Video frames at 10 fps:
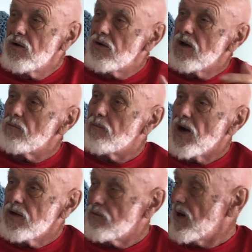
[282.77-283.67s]
who had a
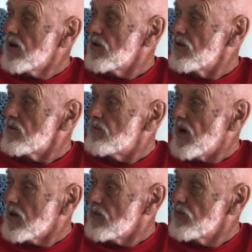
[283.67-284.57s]
bike rack on the
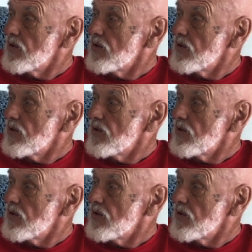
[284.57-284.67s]
back of